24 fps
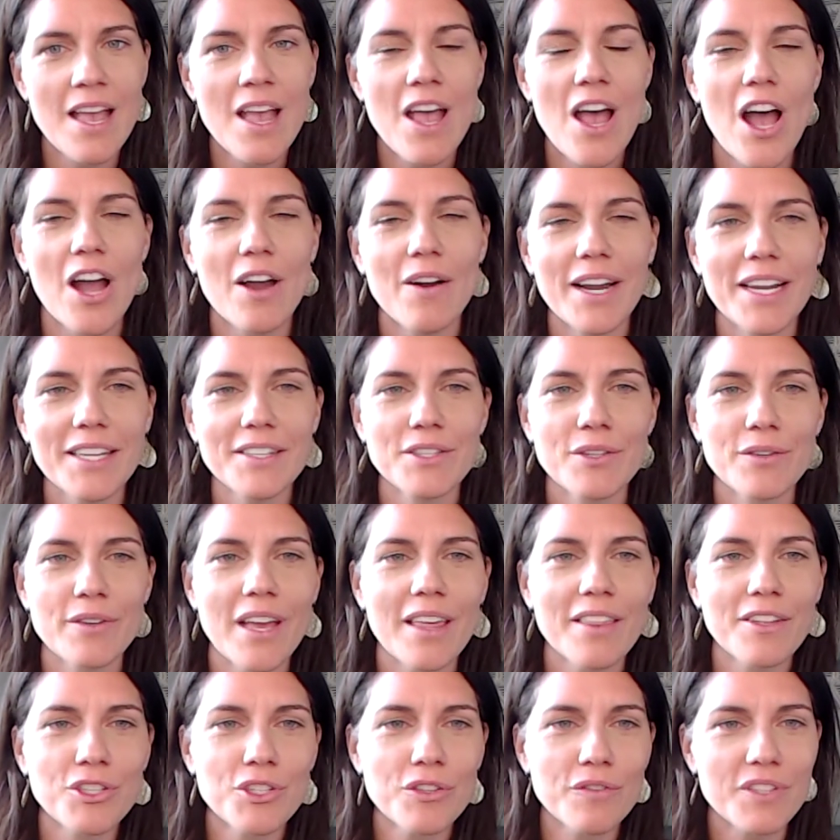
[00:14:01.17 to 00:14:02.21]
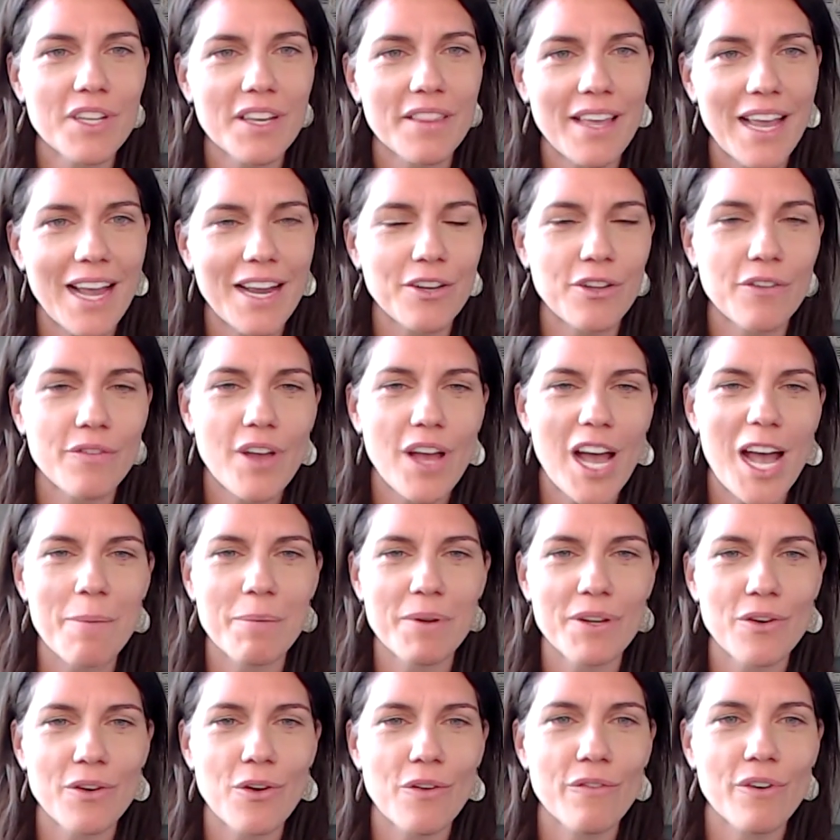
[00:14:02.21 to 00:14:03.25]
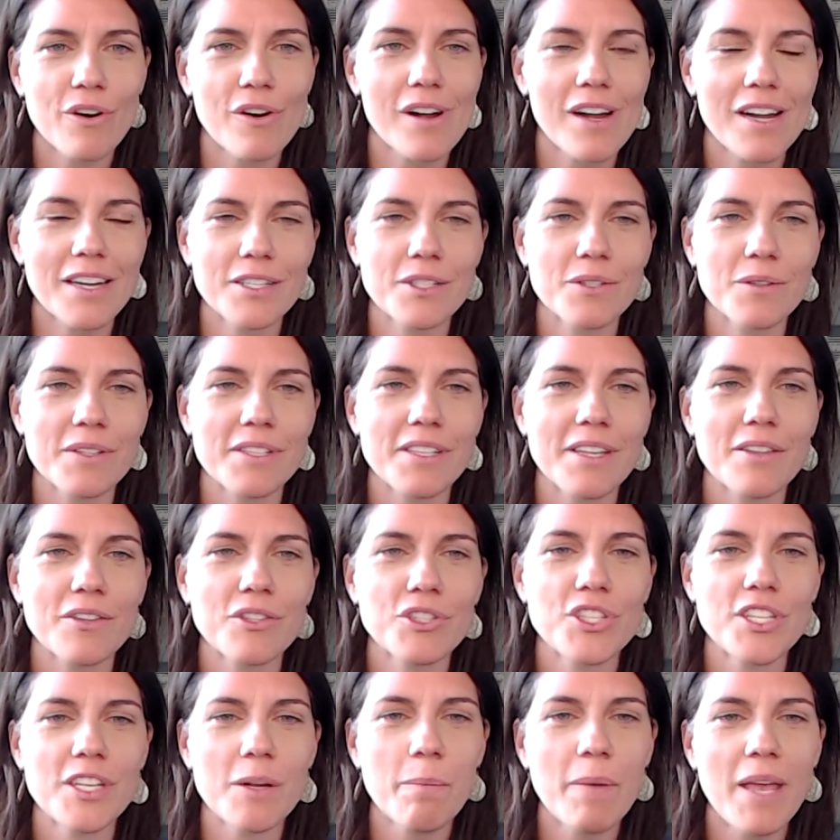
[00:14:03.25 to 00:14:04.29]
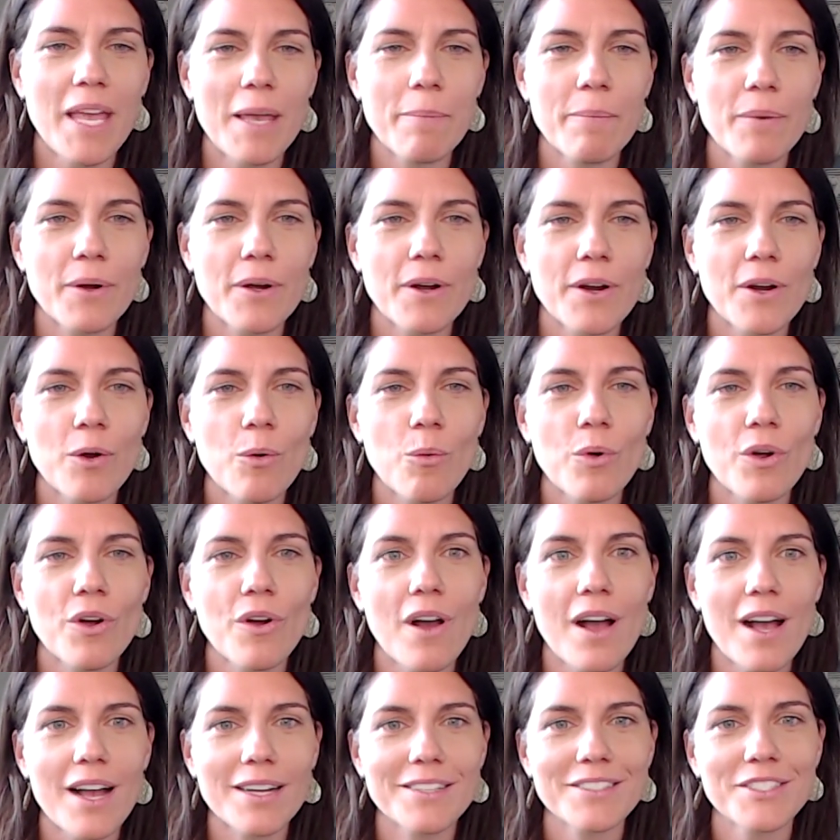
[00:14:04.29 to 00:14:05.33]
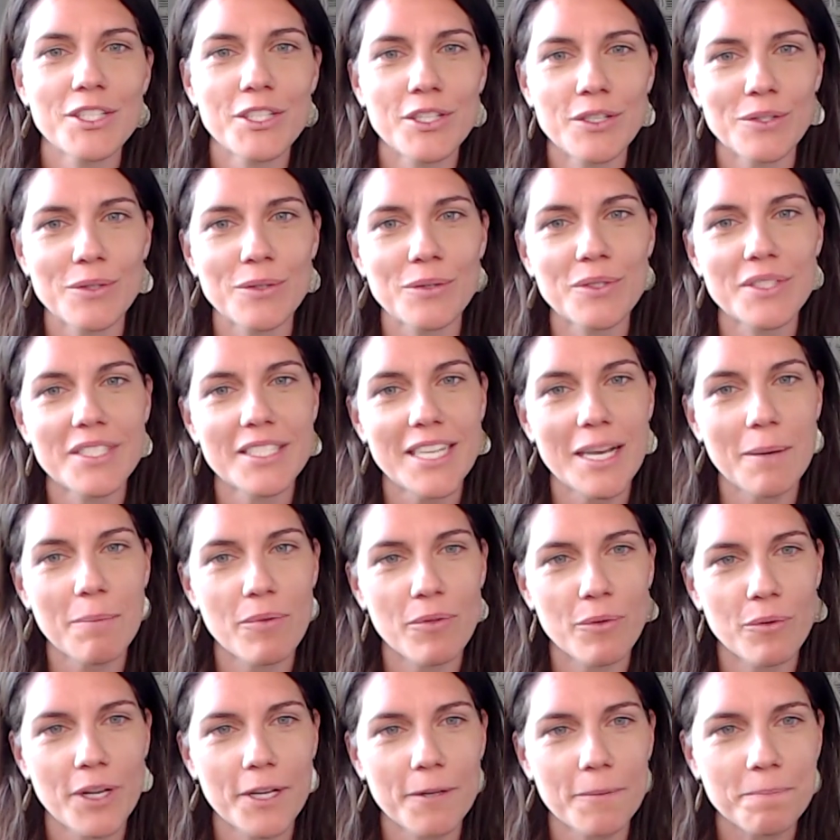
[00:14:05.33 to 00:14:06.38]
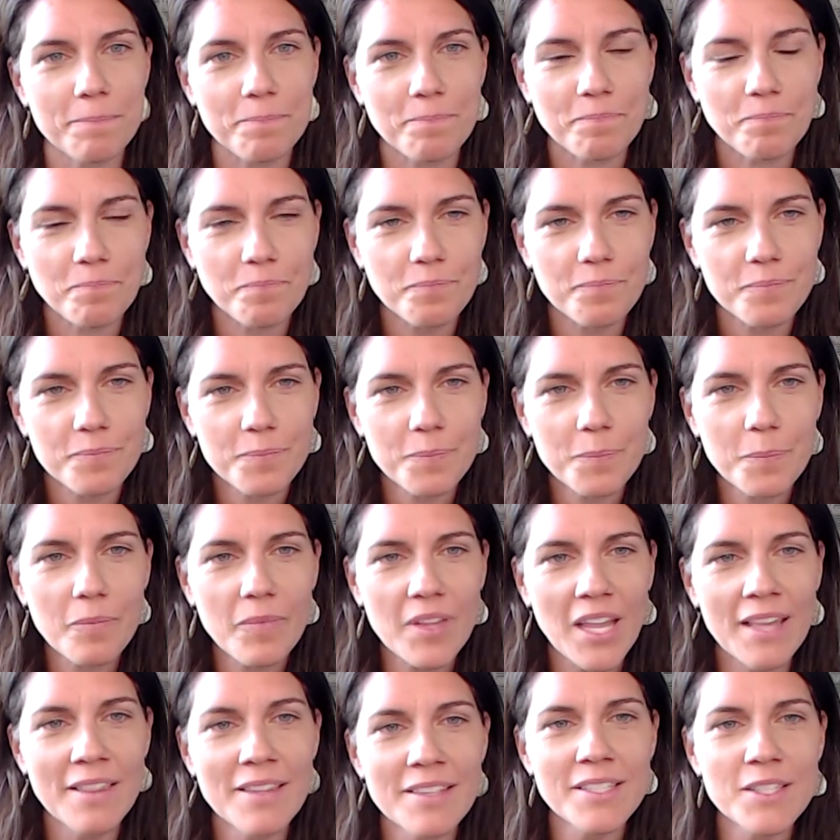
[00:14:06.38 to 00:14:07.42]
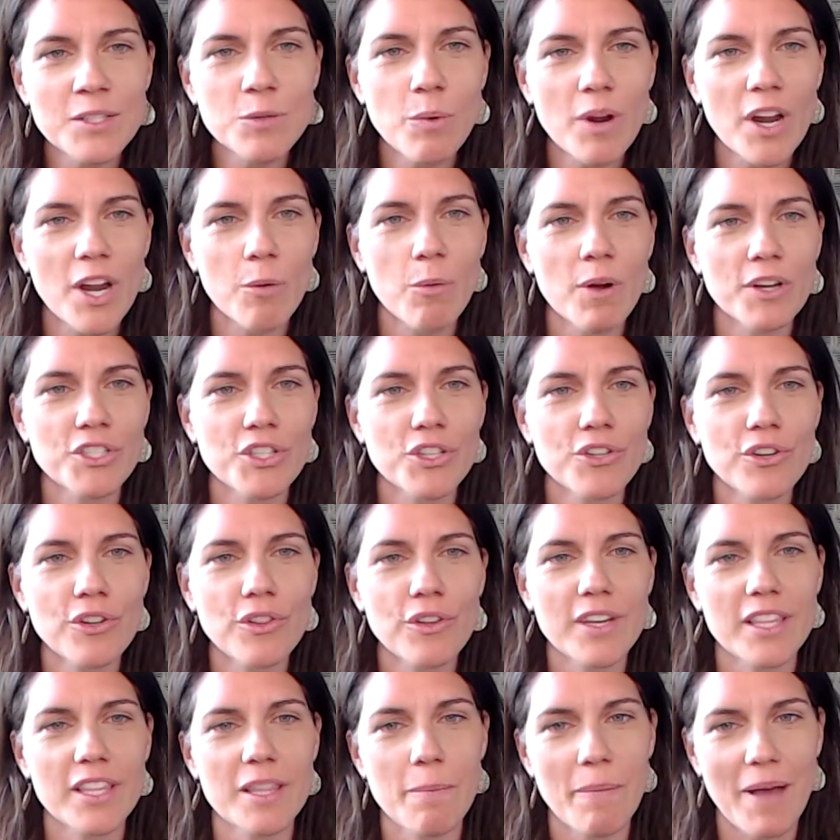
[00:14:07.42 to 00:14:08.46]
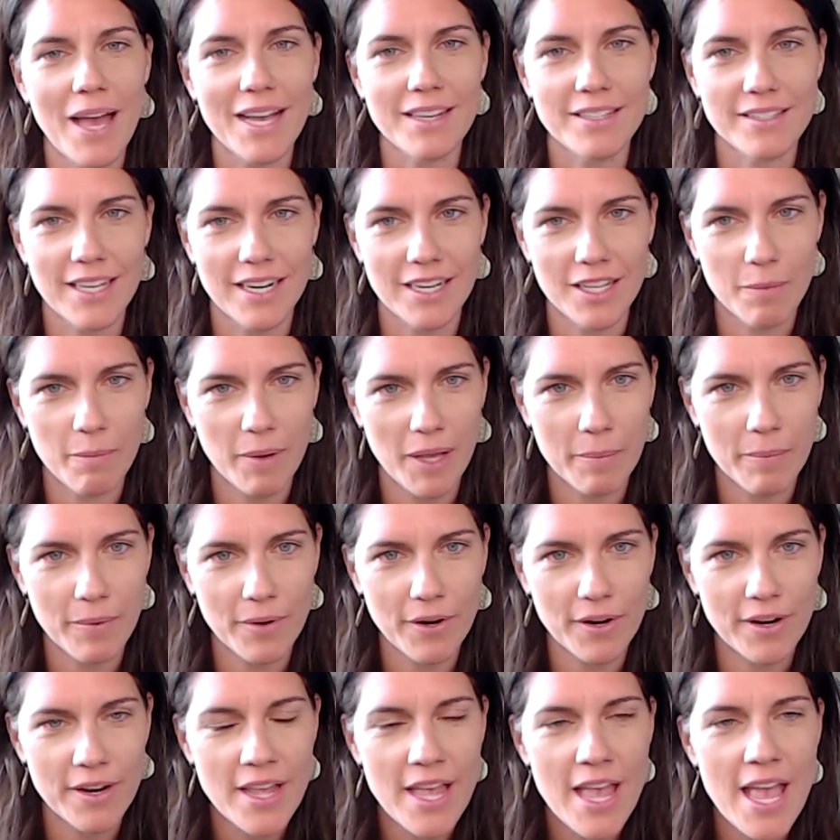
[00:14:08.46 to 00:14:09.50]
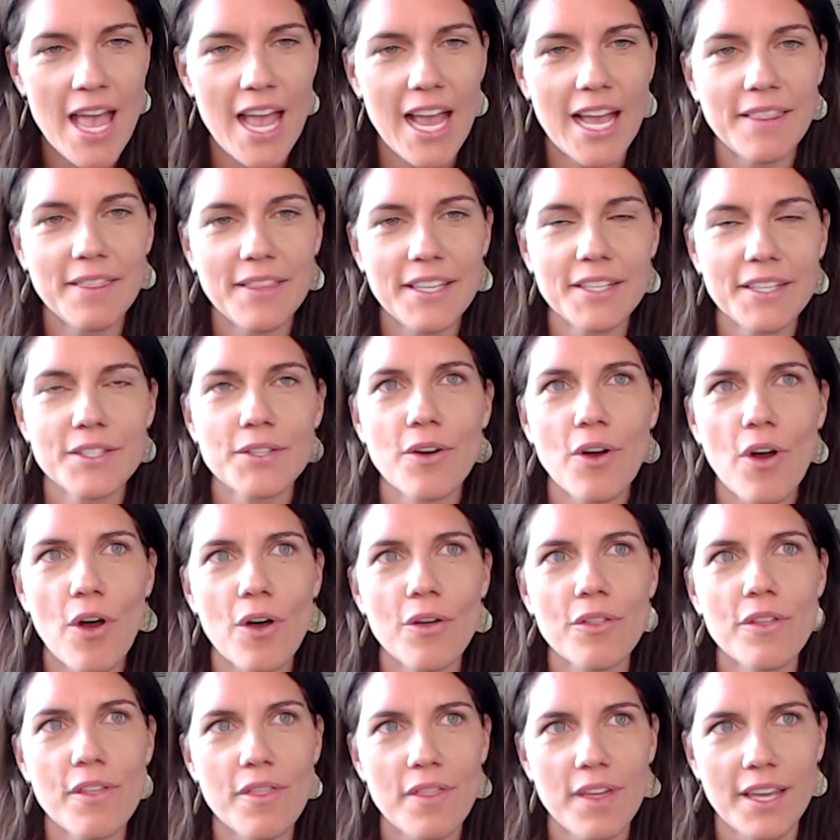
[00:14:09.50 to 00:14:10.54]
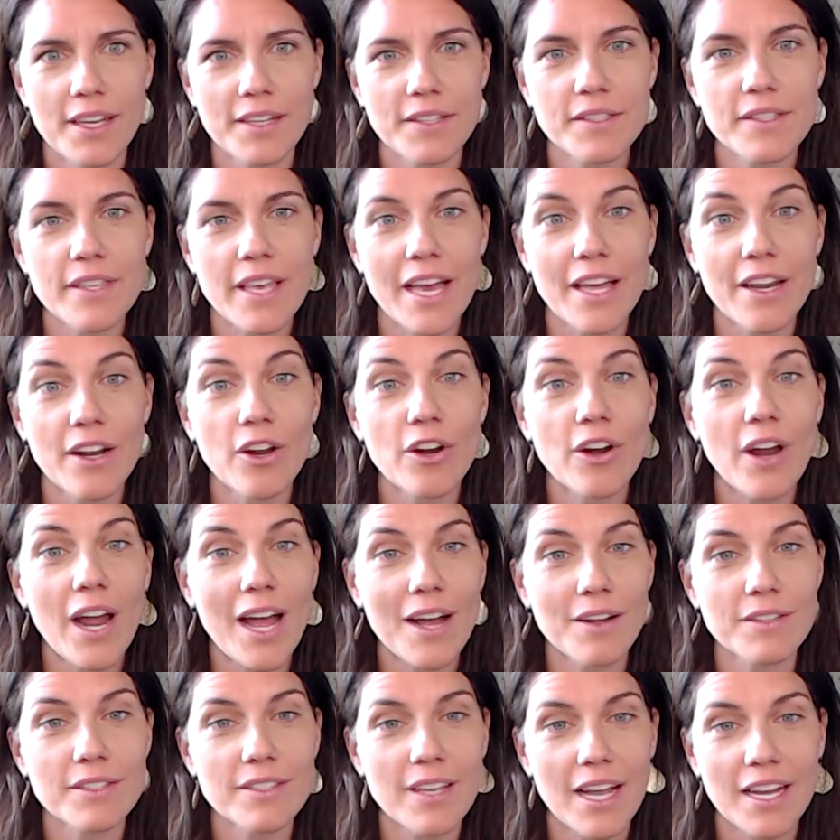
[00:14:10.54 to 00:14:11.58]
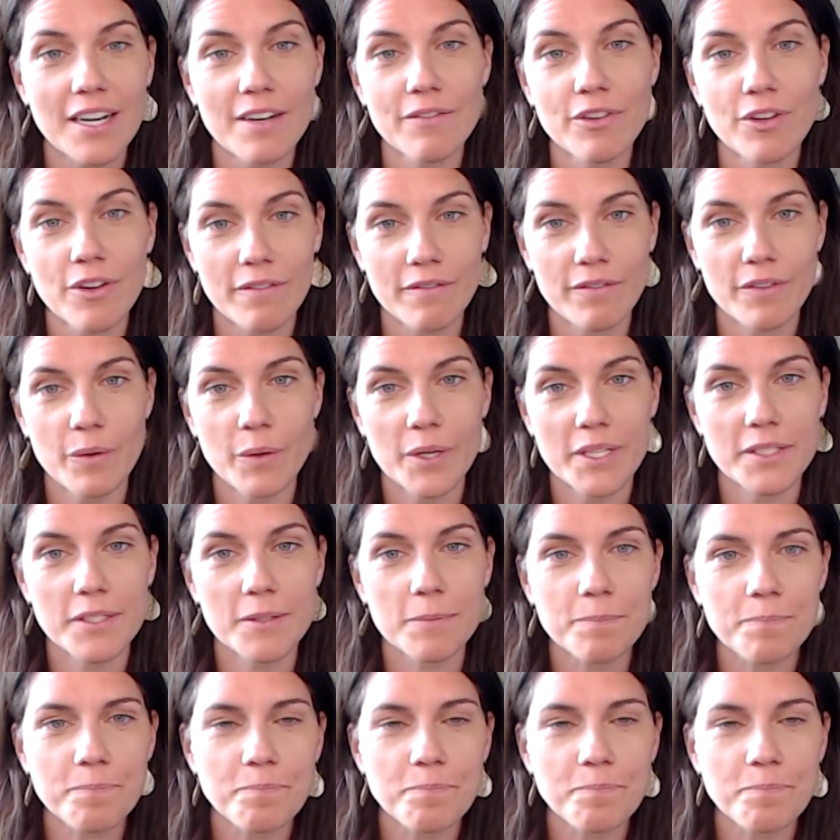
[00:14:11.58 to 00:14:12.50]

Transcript: All right, so now that you've done that, you've copied it over onto another sheet of paper, we're on to step 3. And this is where I want you to look at the back side of the paper. And these are all the things that are outside of your influence.